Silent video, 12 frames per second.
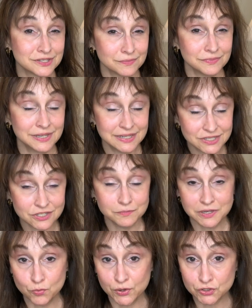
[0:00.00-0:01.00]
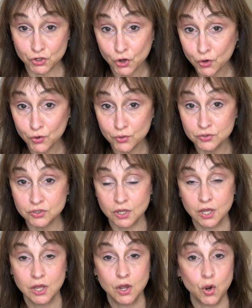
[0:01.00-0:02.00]
needs to be returned
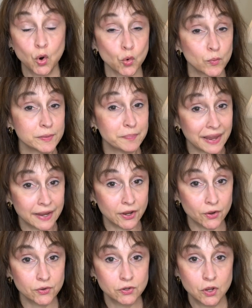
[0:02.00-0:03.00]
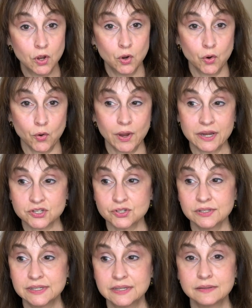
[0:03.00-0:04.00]
or repaired, or
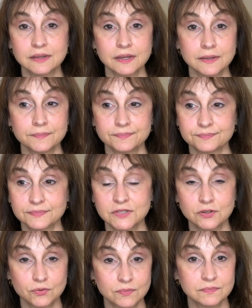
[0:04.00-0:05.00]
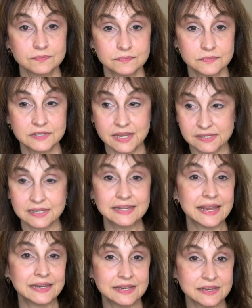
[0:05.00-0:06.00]
actually
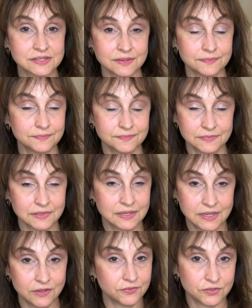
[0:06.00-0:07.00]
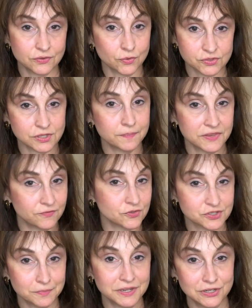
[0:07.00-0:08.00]
designated as a gift or something for
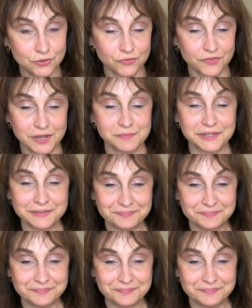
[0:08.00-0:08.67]
somebody in your family.